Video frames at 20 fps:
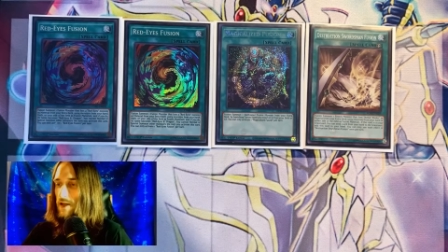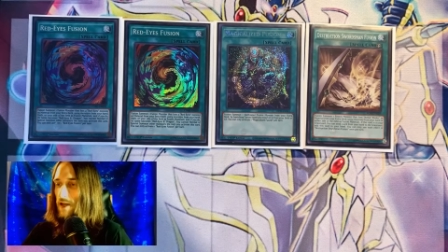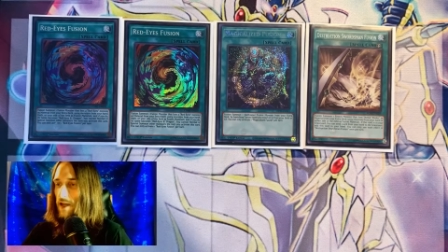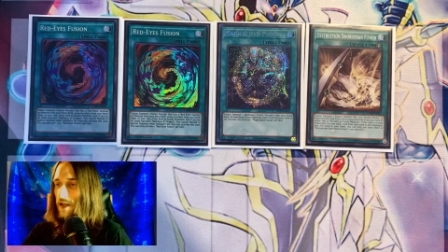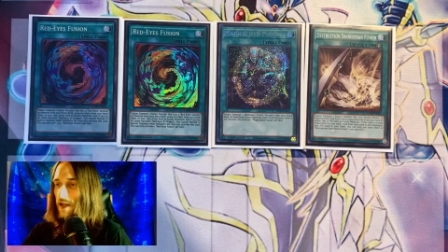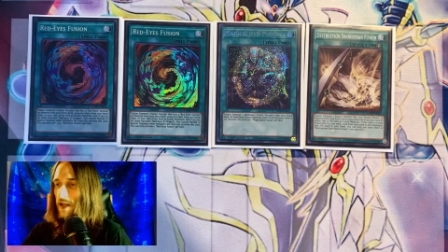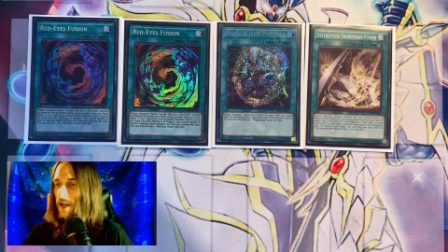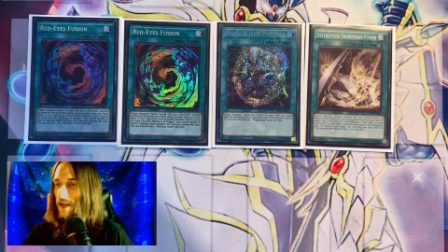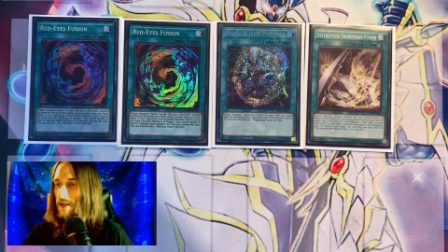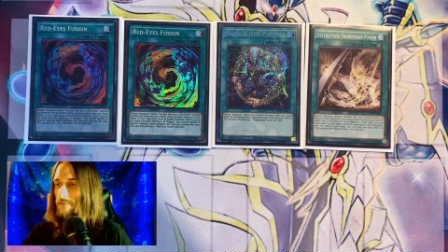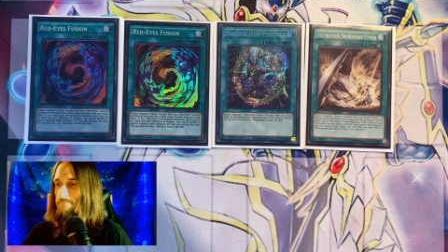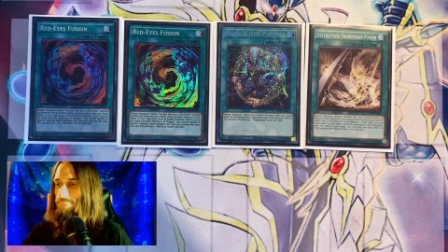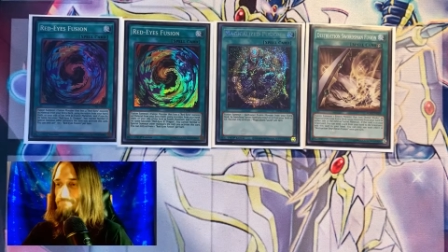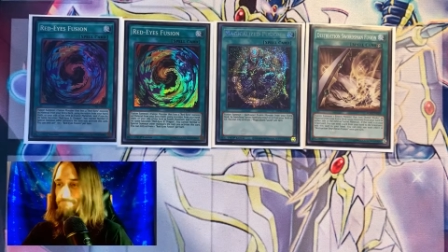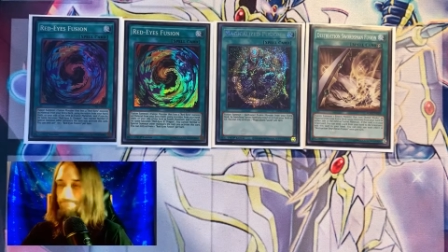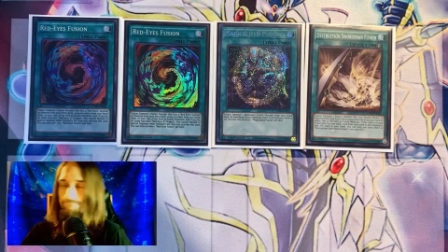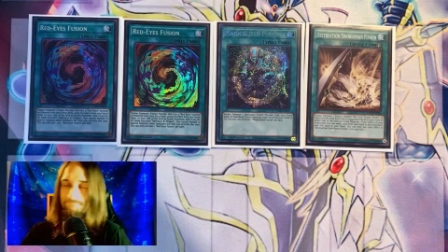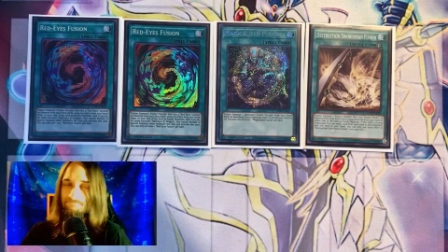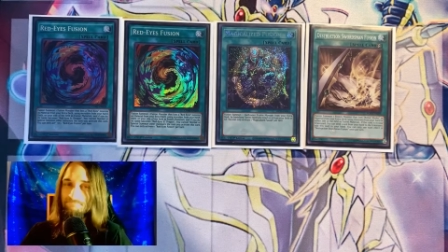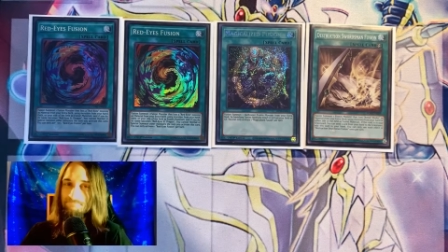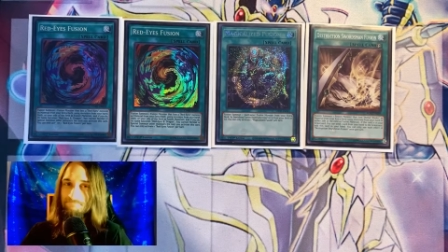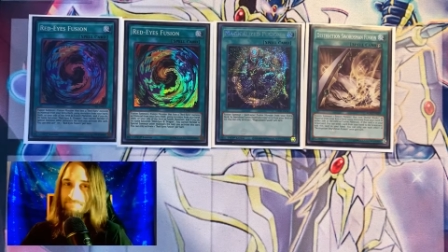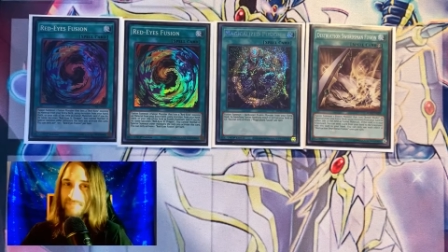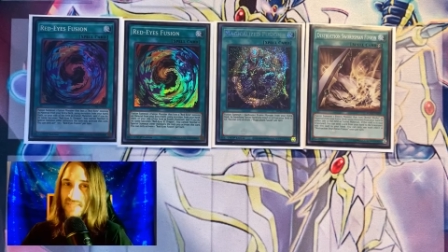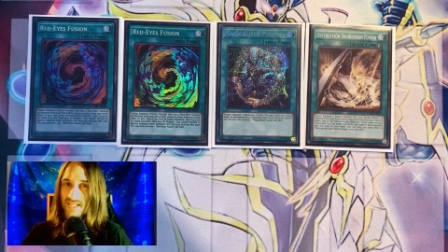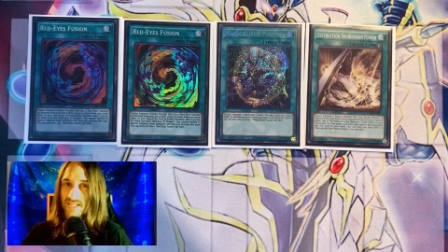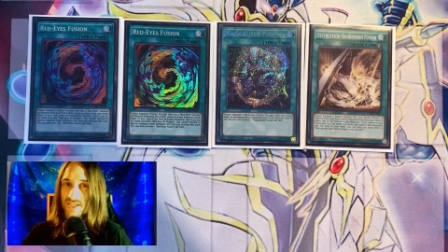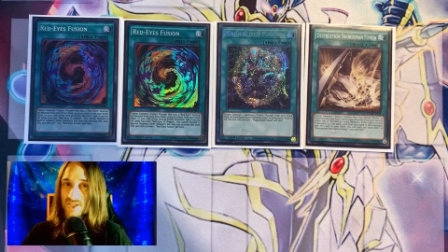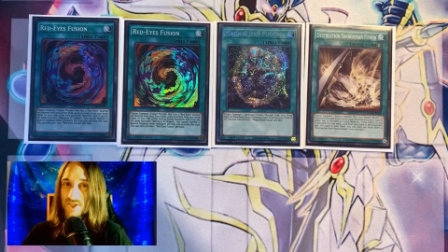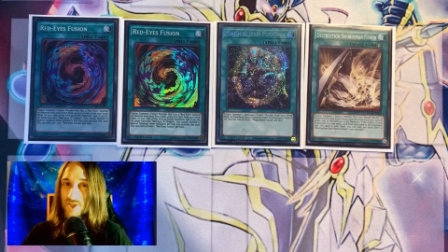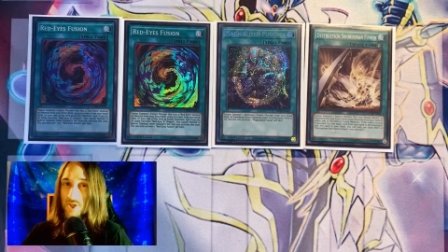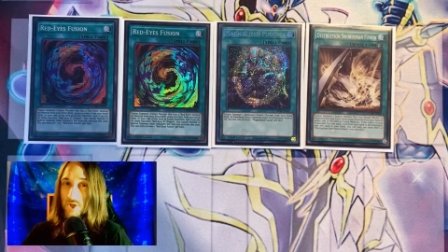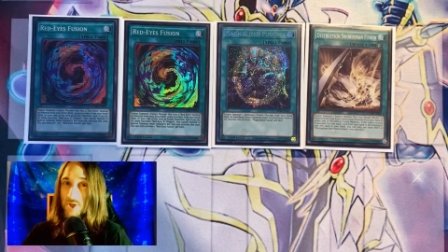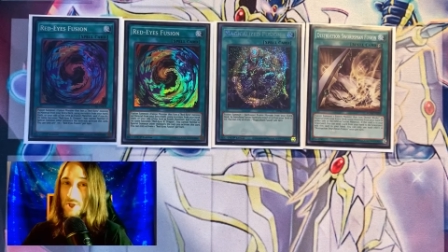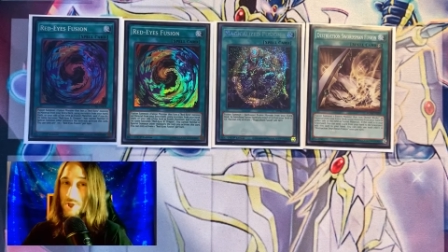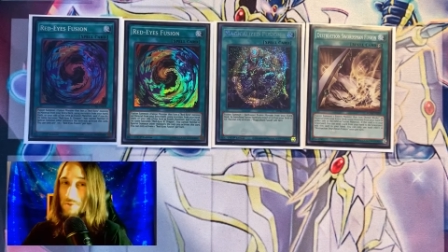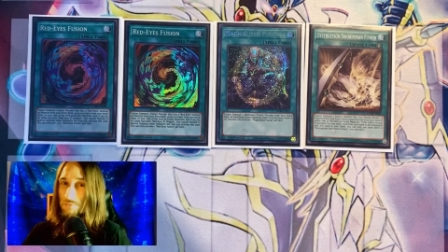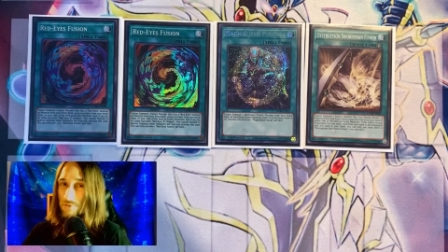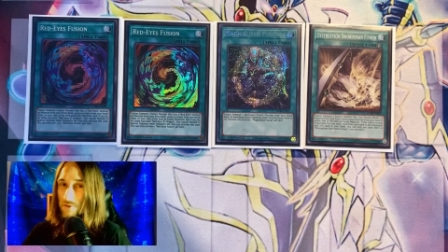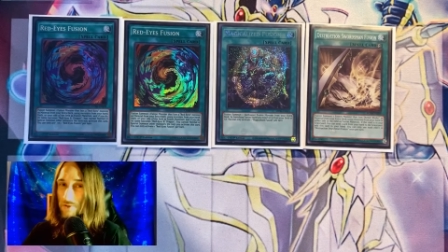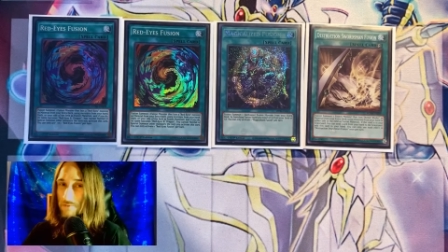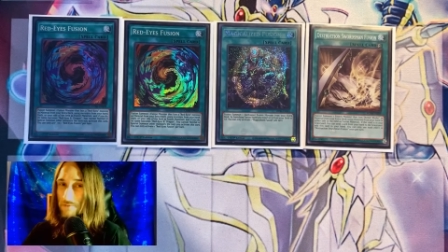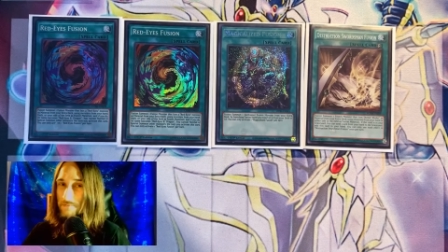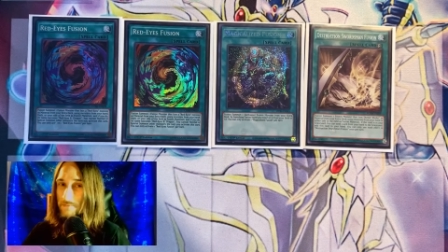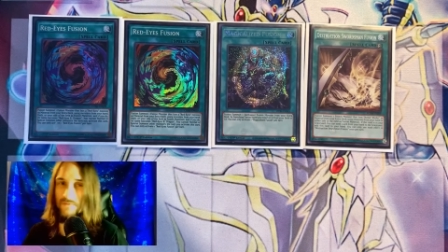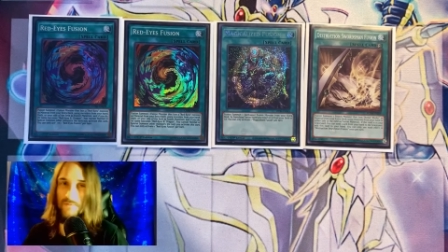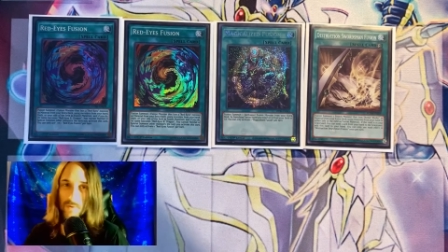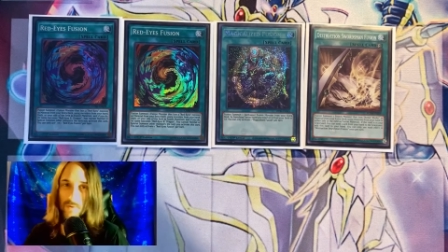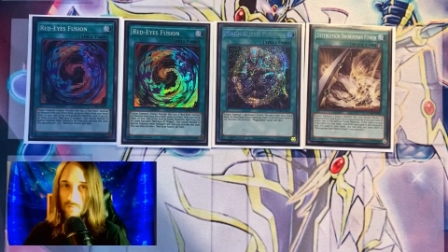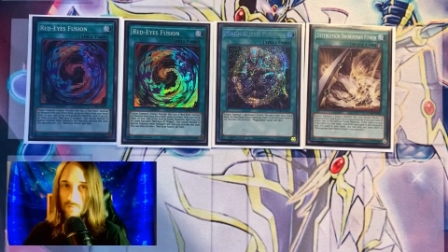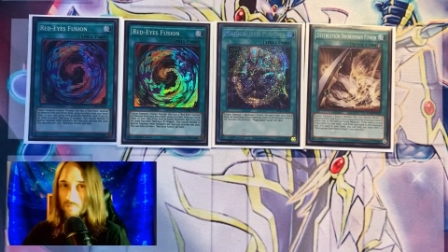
and searchable. If you